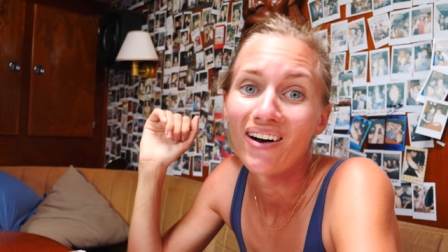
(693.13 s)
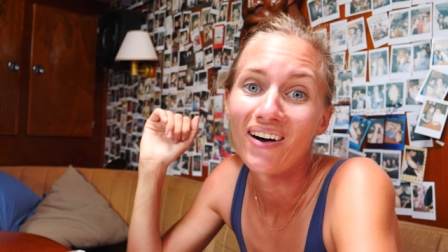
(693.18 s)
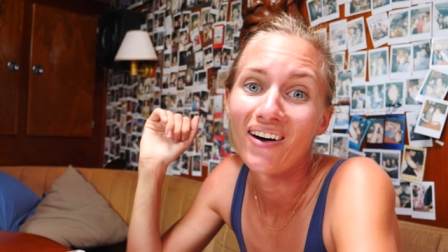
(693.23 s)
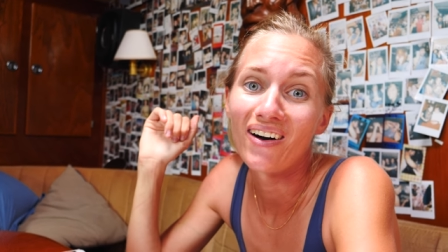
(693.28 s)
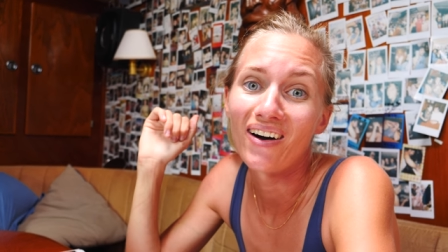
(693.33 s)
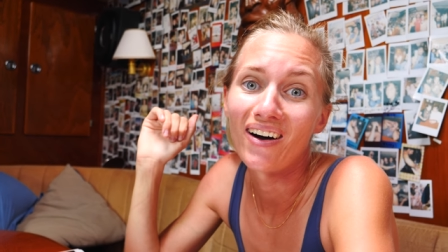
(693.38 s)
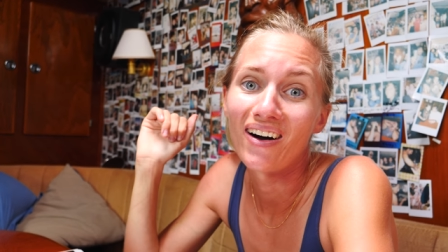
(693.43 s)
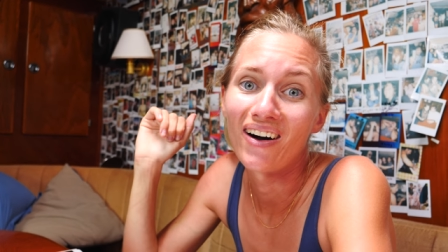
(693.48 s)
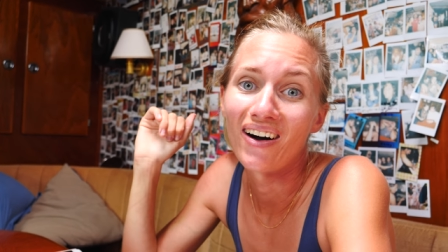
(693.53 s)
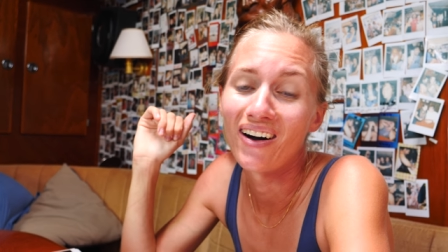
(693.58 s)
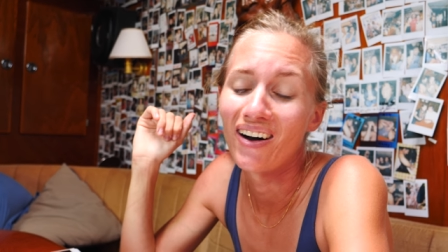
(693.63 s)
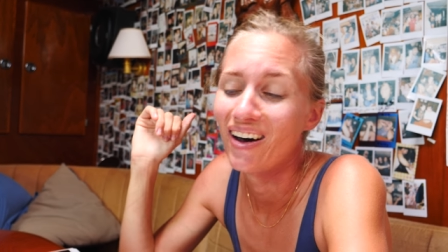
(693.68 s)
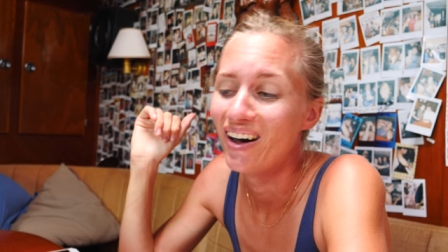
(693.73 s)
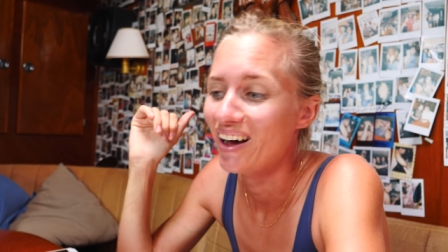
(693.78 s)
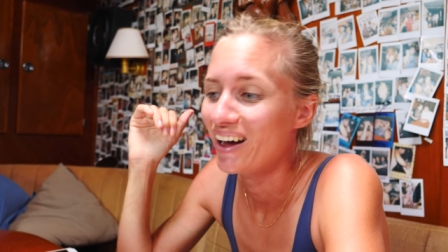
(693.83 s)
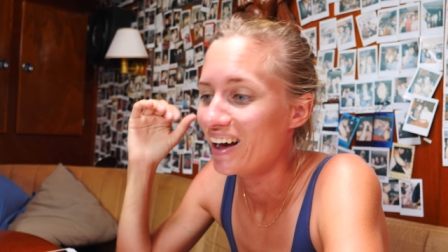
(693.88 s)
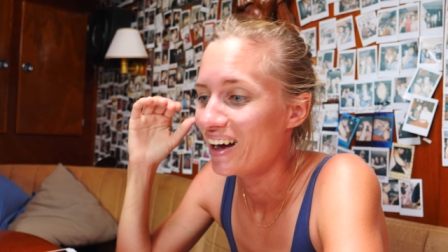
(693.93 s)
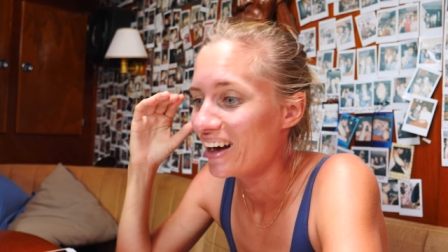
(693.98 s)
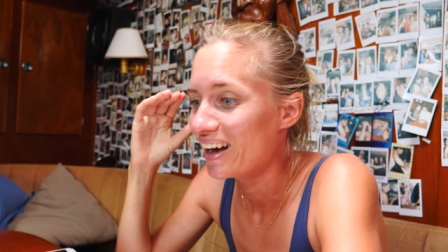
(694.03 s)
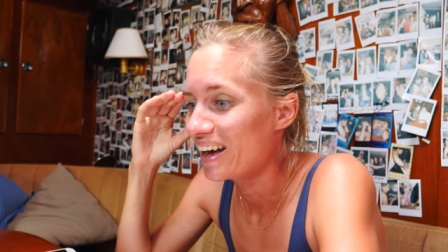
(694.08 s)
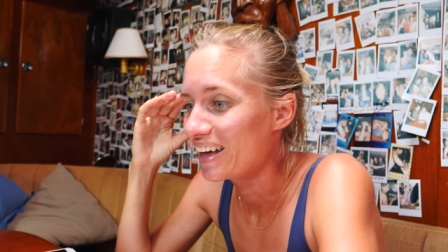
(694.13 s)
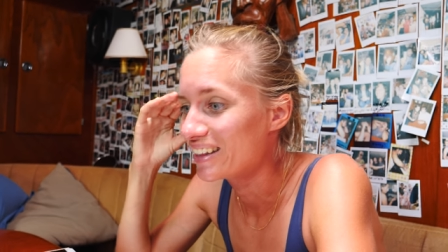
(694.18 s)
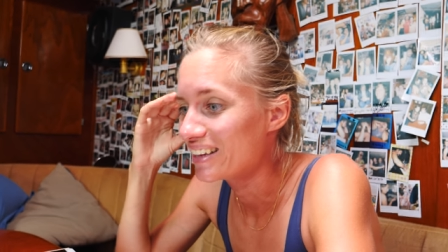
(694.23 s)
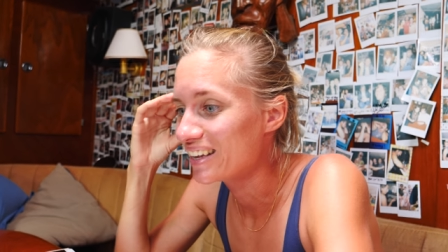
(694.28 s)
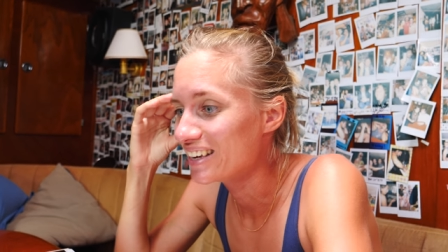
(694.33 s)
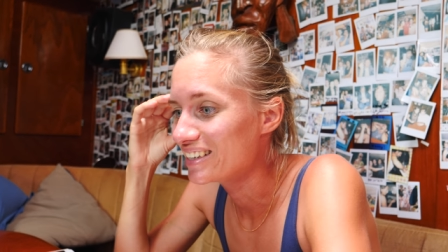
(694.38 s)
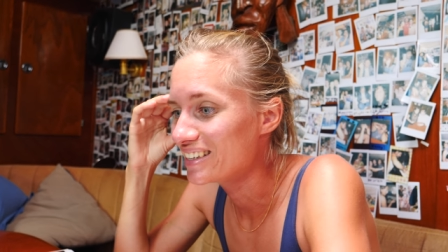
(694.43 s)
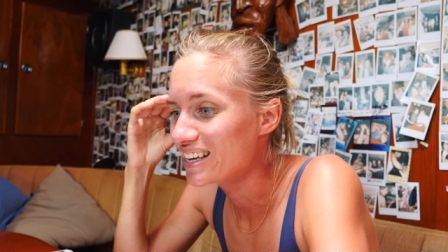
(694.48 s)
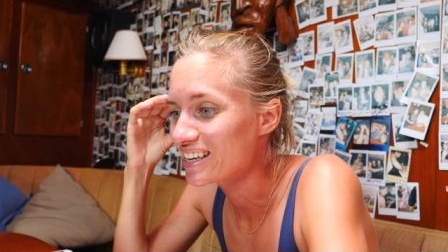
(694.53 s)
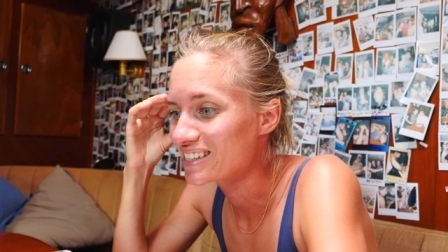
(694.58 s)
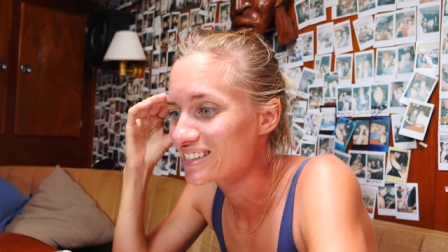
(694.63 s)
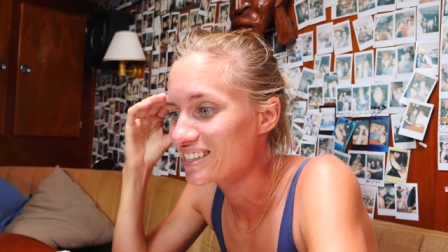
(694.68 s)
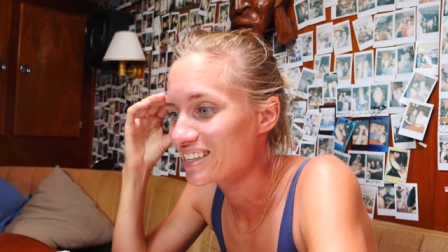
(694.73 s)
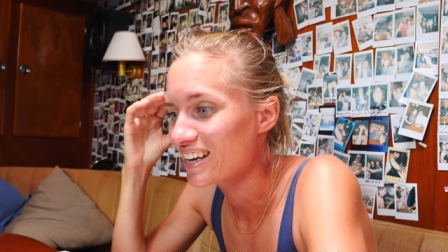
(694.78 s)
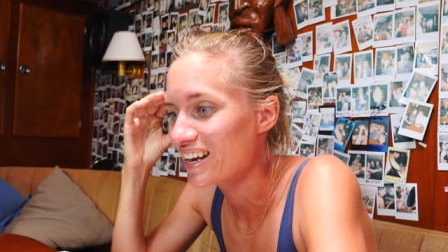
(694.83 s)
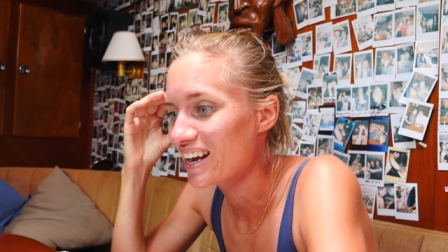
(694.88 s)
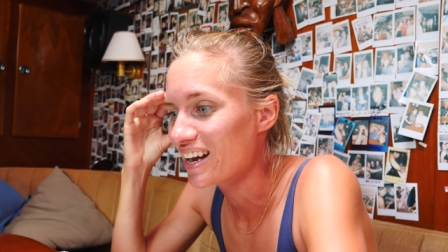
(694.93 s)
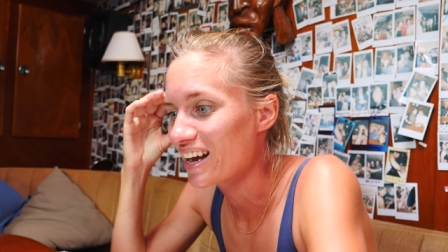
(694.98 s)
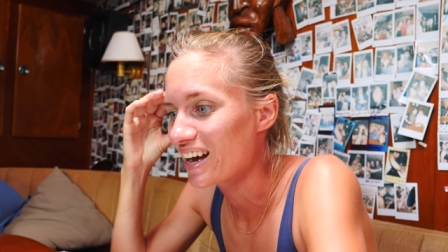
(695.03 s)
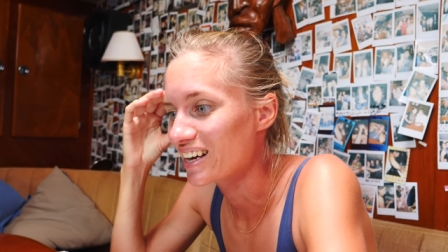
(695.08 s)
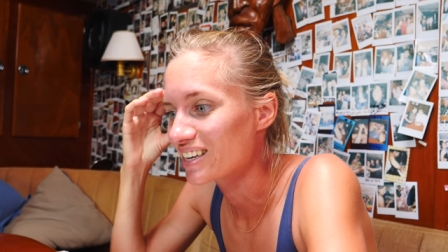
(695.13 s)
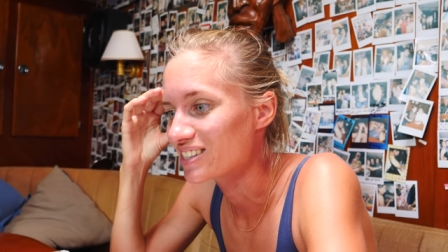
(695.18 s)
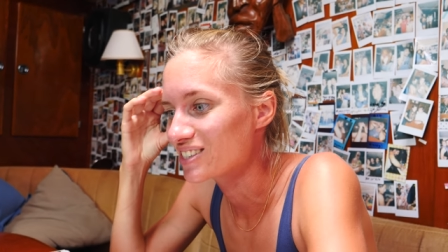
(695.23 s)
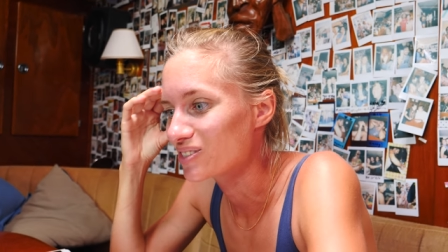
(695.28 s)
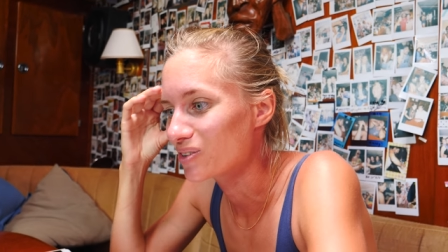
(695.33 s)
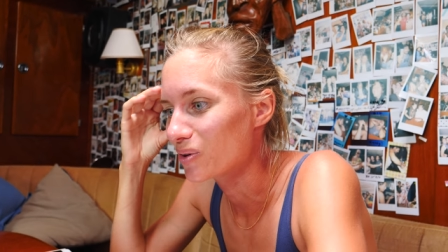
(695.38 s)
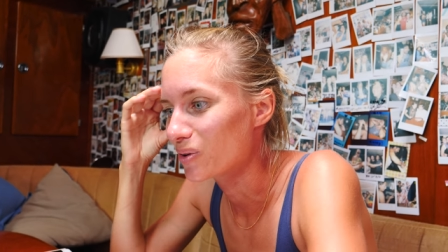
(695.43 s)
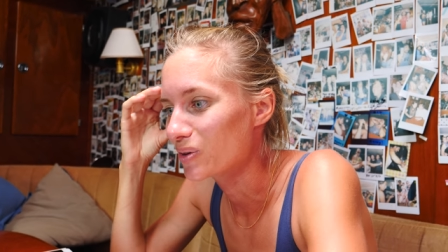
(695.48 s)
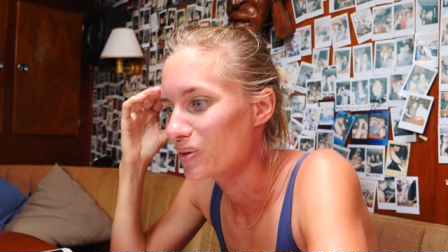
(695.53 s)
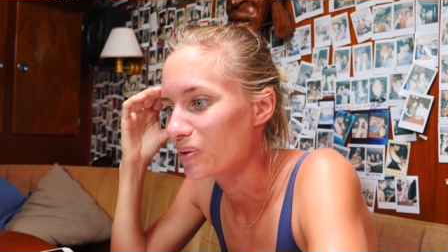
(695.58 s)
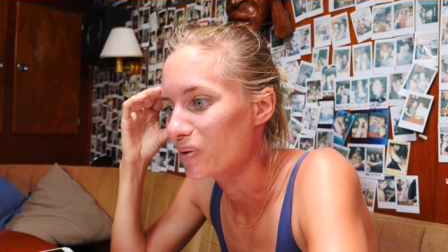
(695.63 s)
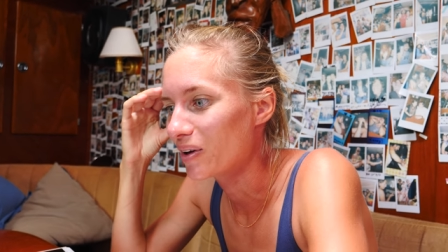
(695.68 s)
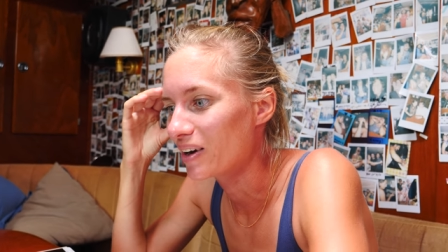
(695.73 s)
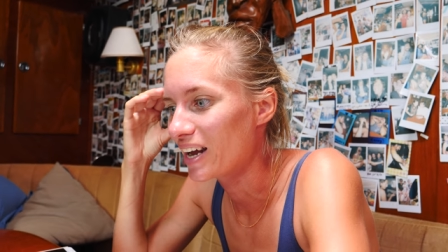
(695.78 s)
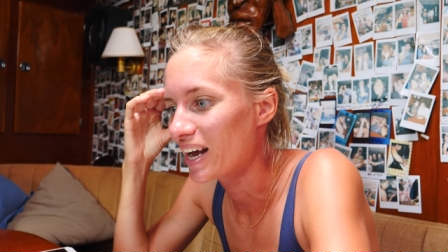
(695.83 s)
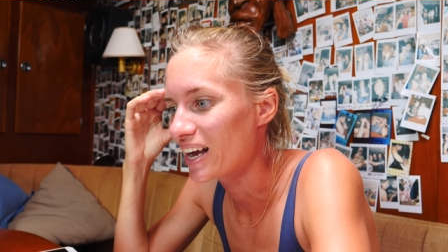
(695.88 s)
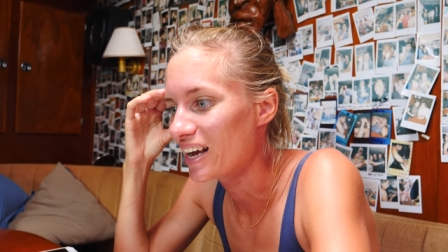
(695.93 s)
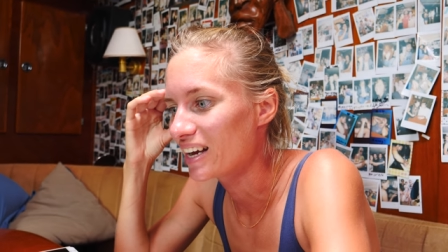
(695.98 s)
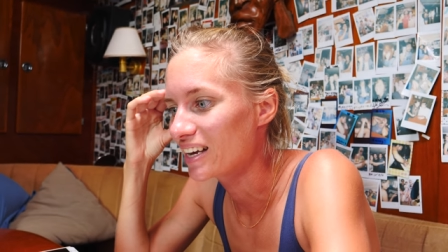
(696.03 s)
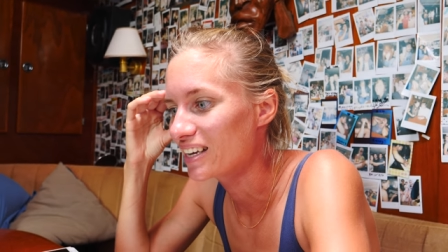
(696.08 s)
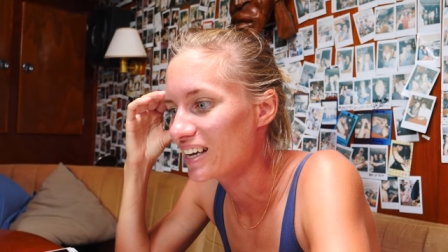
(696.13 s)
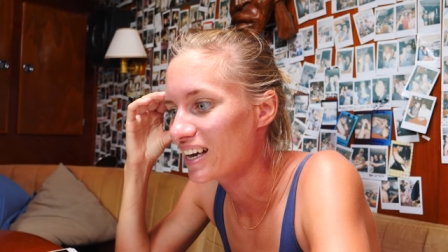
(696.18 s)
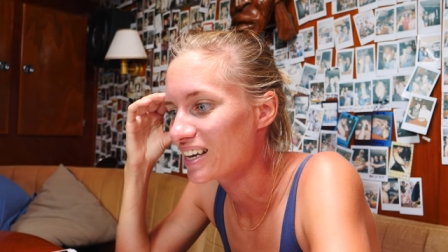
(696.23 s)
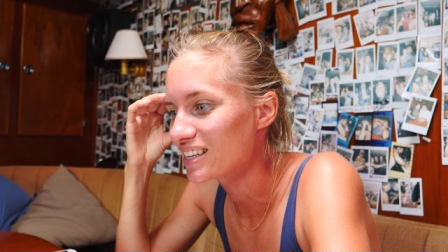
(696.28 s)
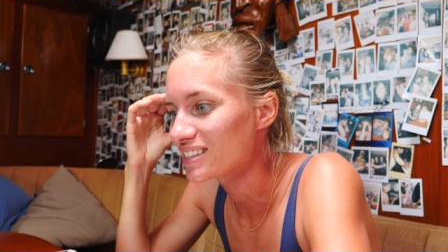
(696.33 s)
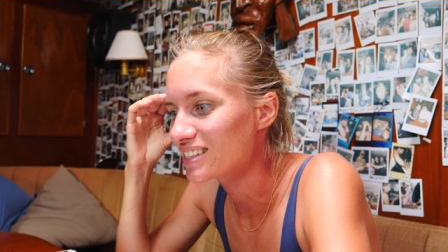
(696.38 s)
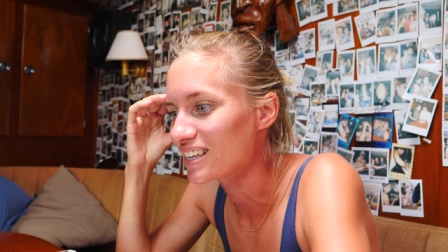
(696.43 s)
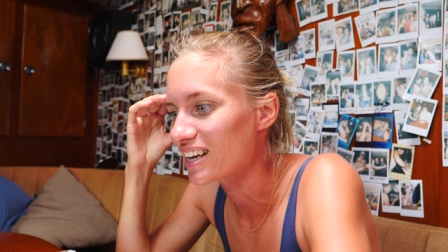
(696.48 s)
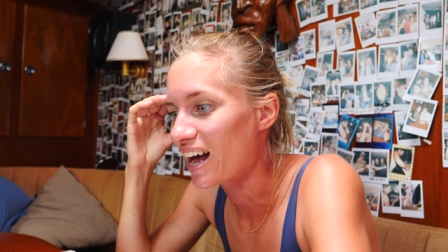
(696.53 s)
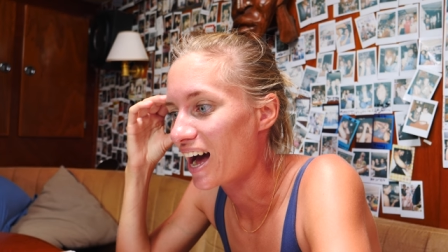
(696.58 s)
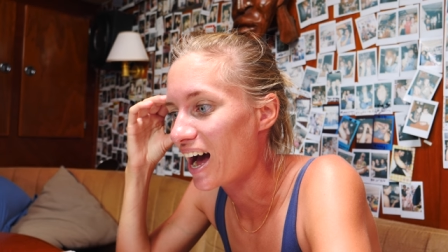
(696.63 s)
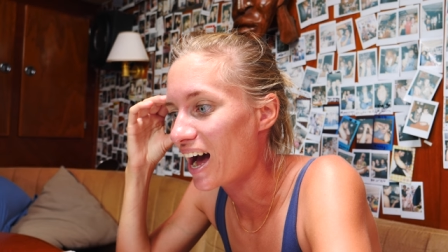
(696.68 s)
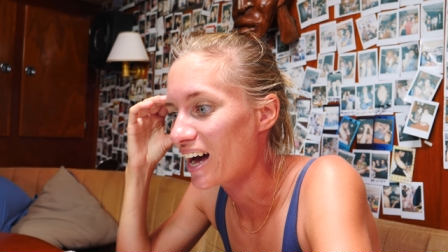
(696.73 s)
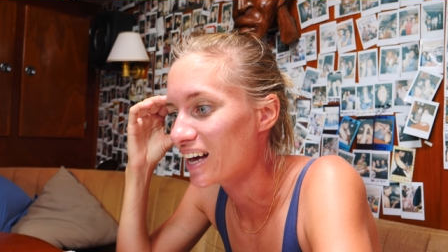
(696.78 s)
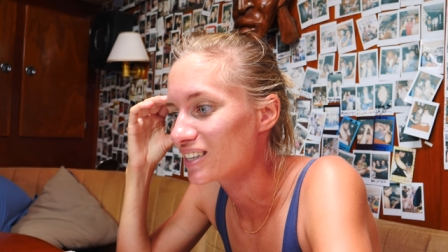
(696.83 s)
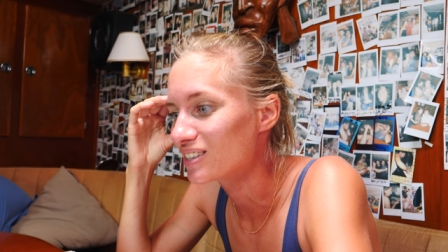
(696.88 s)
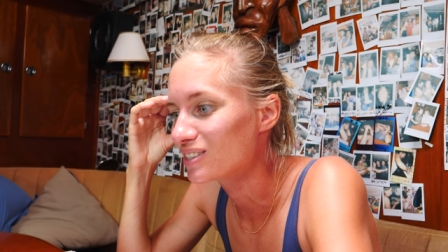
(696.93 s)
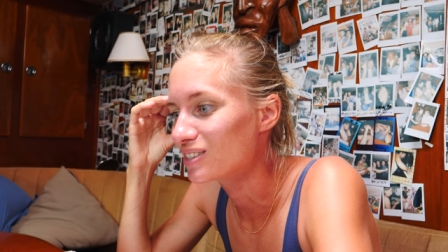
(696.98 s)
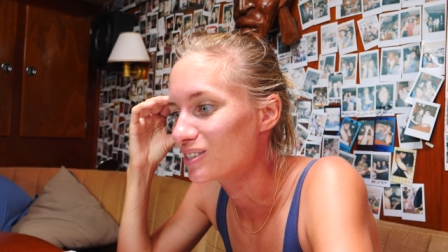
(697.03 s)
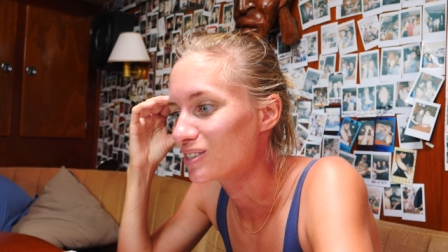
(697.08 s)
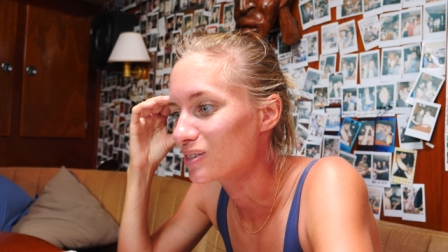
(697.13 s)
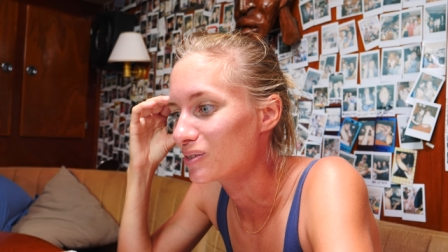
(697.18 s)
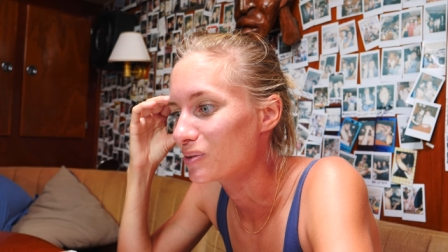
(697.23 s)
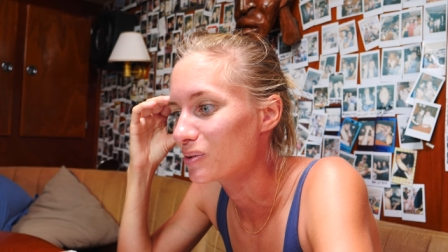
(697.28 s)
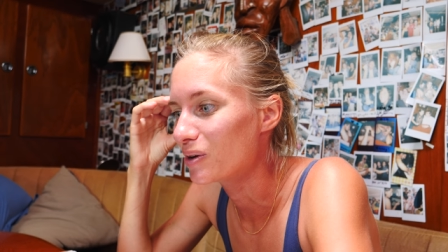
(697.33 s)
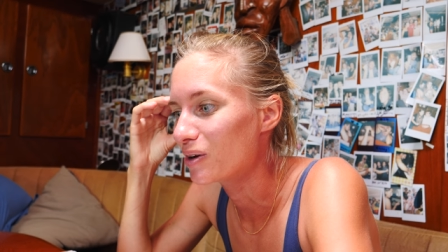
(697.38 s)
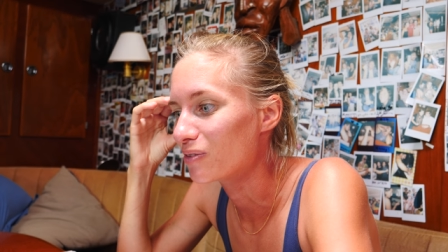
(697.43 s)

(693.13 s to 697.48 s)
Oh, ah. and then yesterday I saw you on AIS and had to do